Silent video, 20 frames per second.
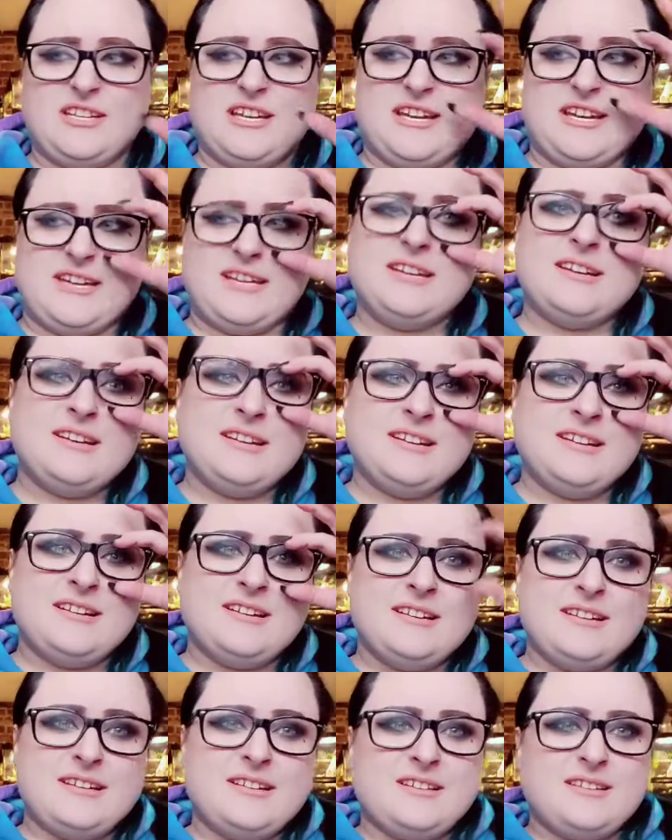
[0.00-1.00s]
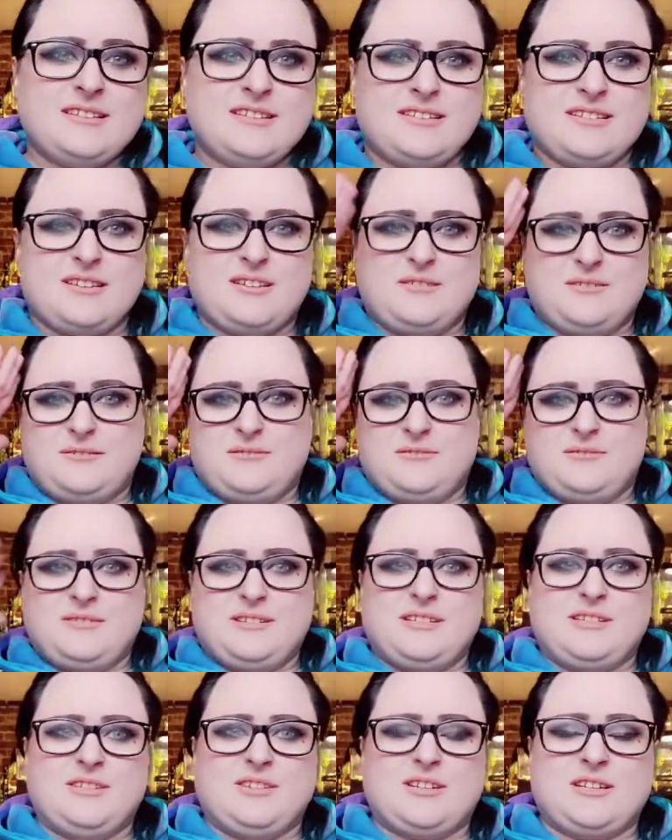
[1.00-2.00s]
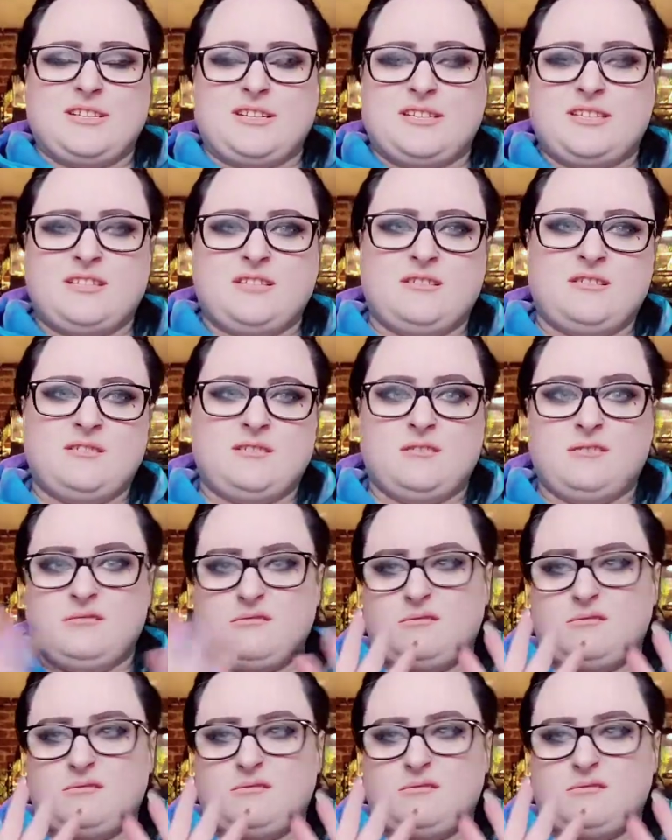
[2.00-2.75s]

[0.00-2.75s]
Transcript: day, so it looks